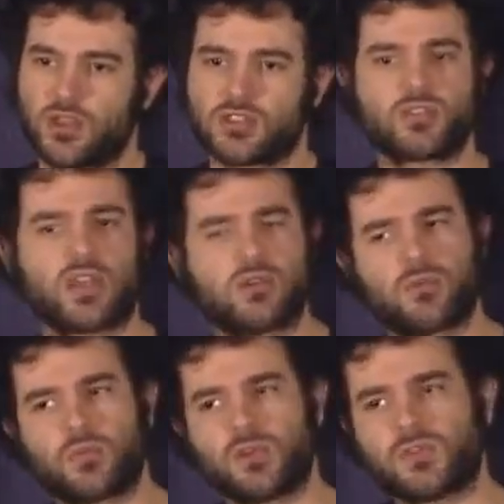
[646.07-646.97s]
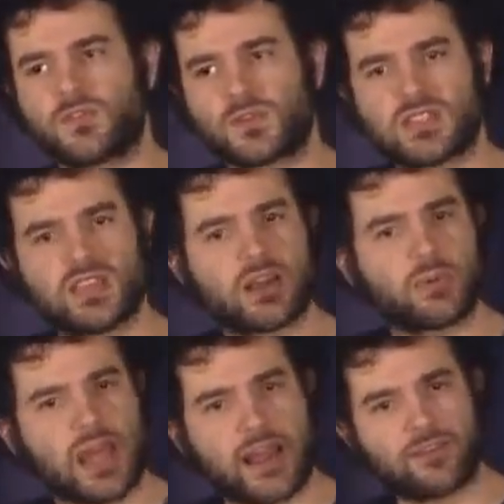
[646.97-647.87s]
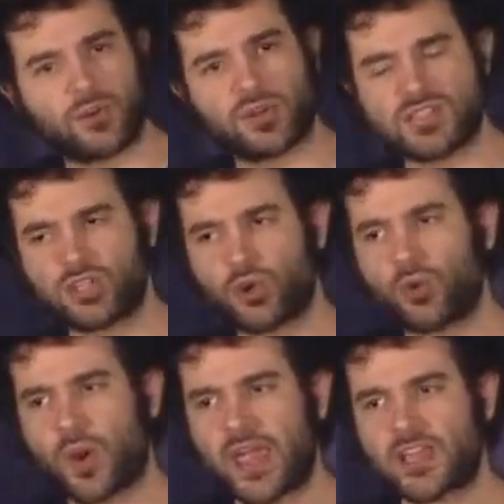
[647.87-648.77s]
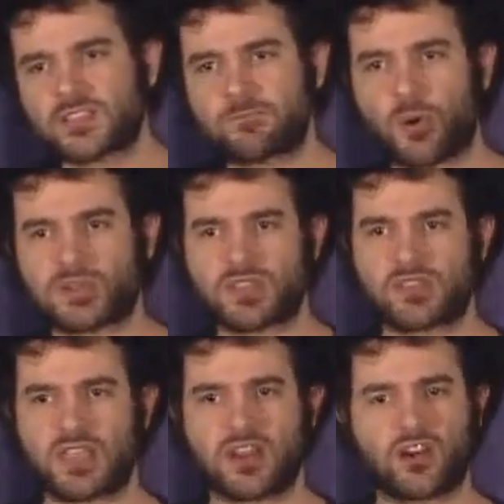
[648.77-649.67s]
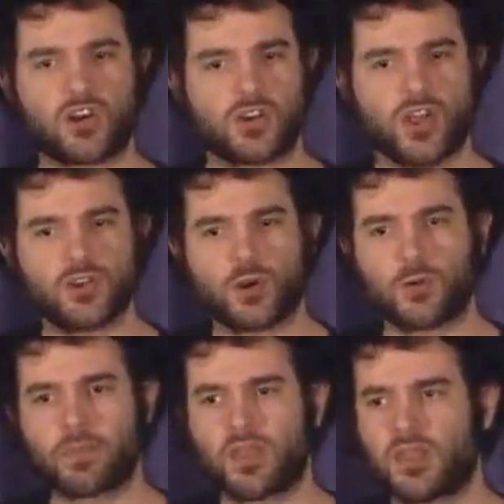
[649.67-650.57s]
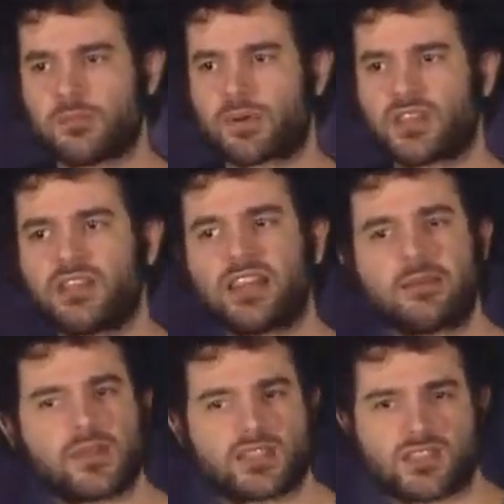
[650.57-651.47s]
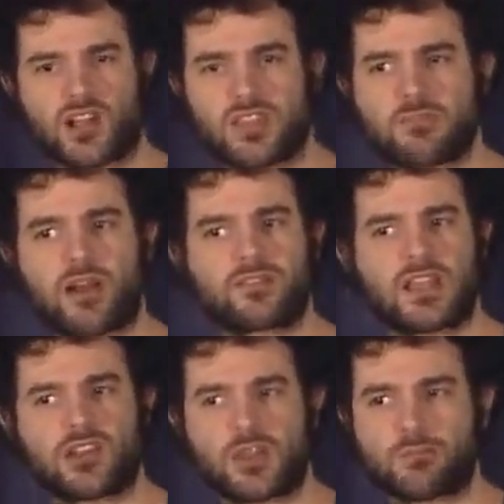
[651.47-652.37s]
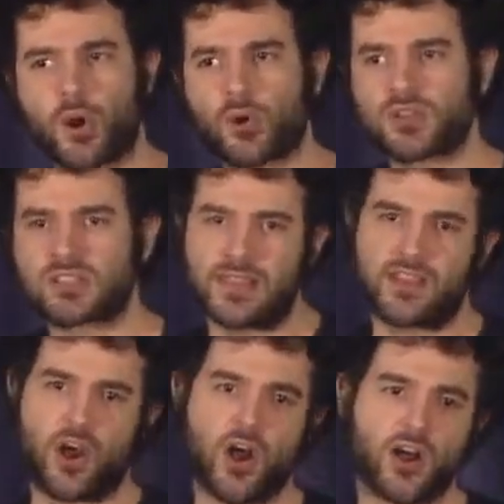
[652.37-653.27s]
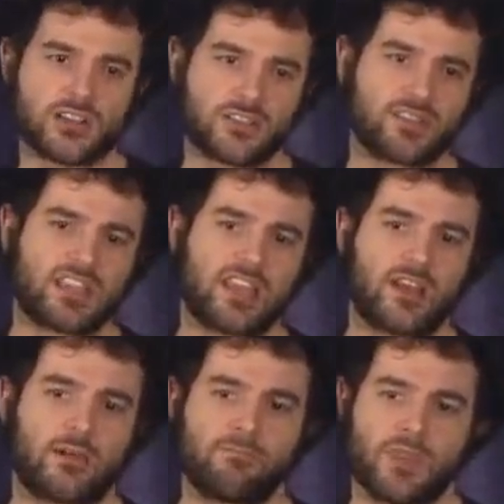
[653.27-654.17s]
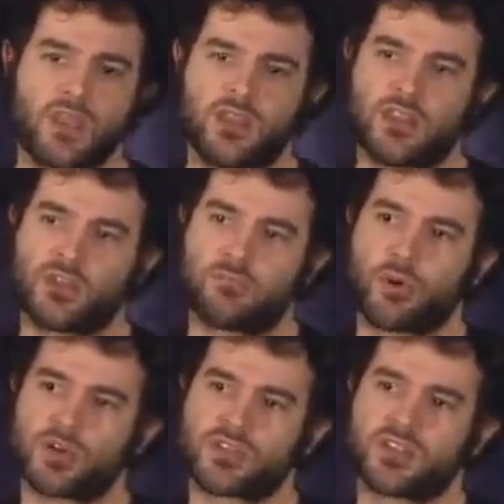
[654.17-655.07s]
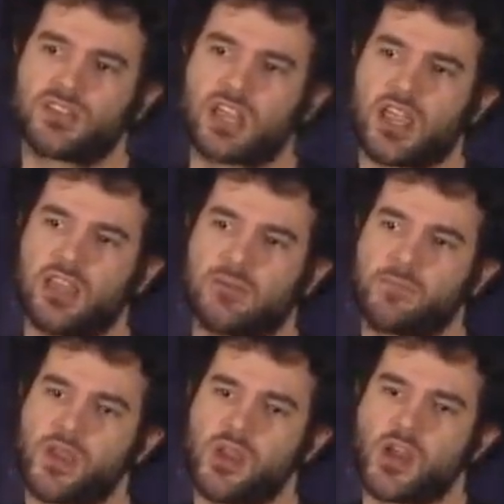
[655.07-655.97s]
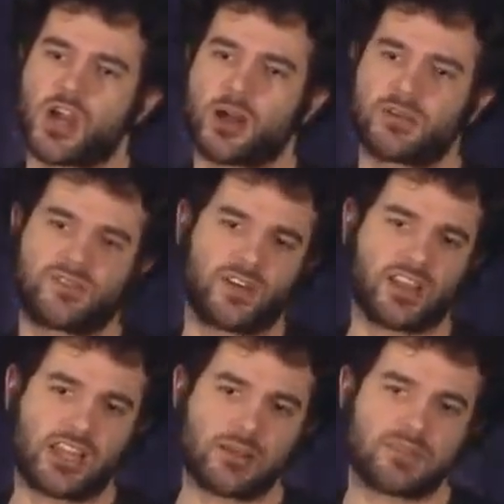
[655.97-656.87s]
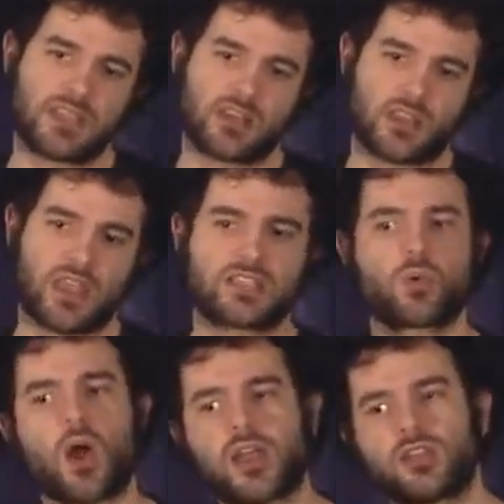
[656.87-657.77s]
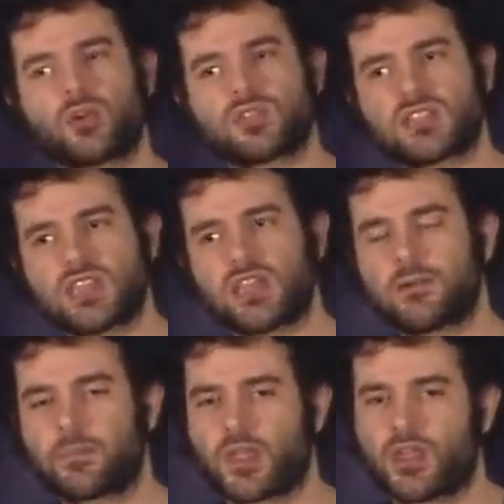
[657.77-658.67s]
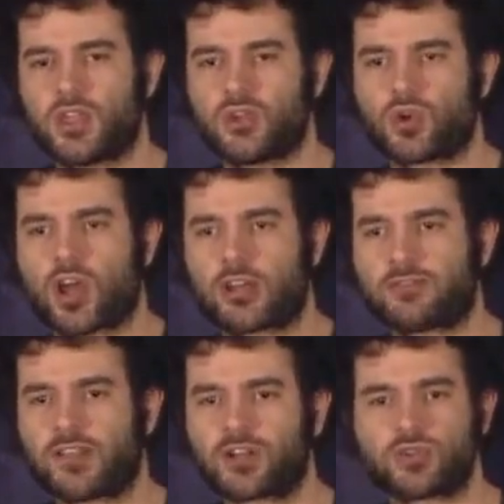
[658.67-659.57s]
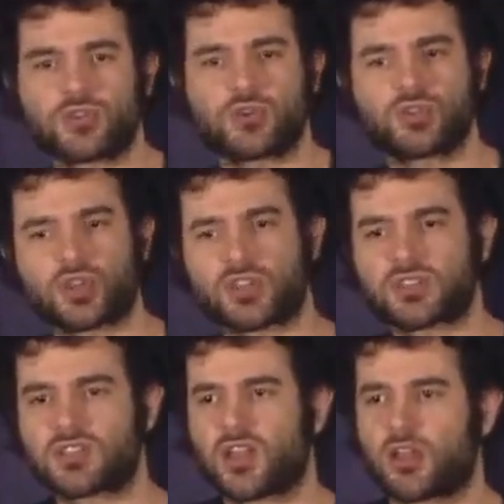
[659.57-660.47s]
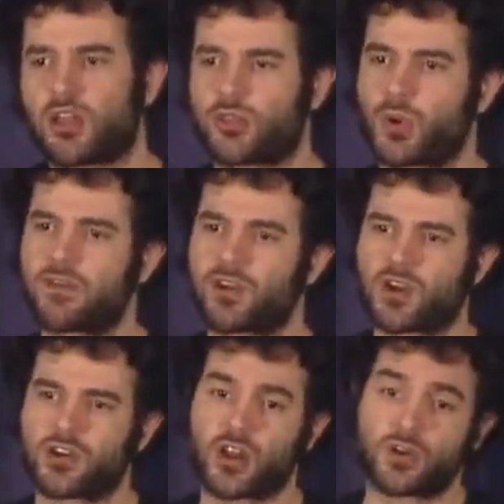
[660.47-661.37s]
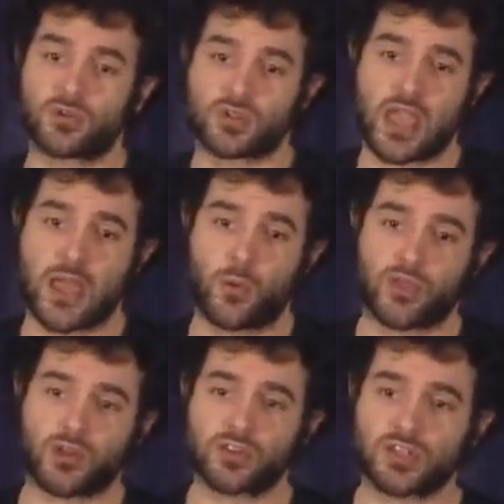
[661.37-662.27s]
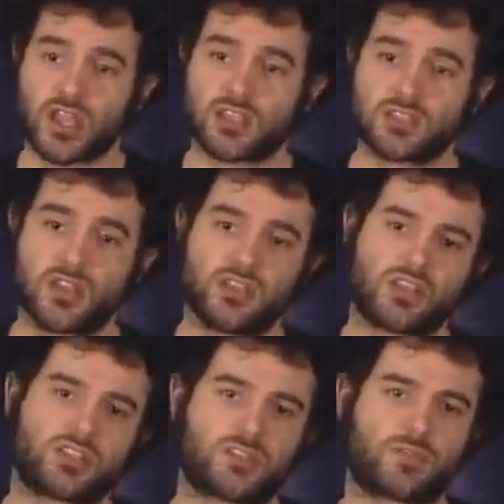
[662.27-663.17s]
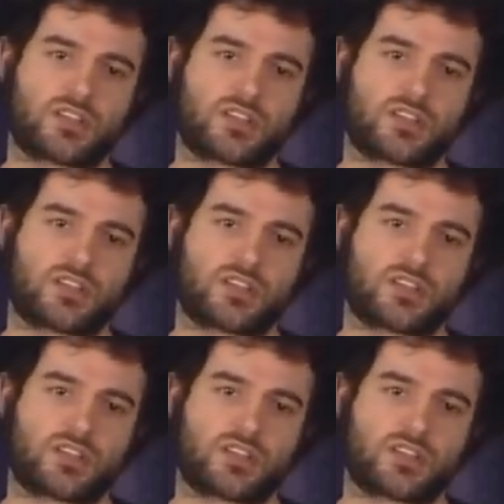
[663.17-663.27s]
So now you, you see that we have you know, these two ways of posting data on Cardano, but the limits on the amount of data you can post and the cost of the data that you can post on this chain um, is fairly limited. And that's why you don't see you know, kind of layer two solutions uh, thrive on Cardano as you can with other chains, such as, for